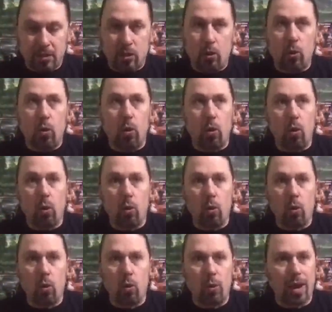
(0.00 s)
Oh,
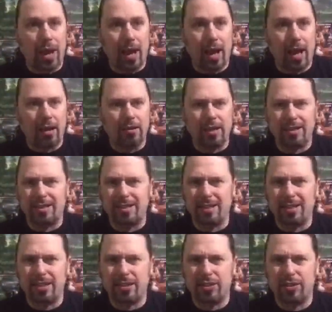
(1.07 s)
wow.
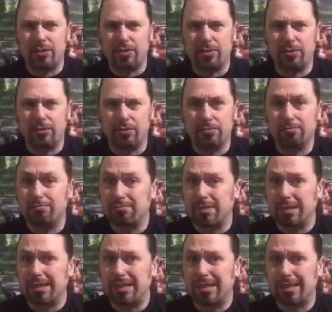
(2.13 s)
1992,
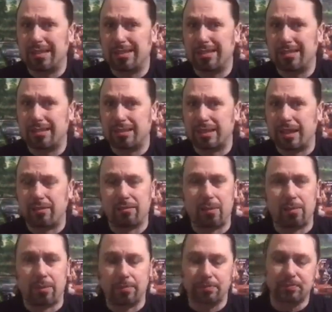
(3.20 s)
I think. Can't remember.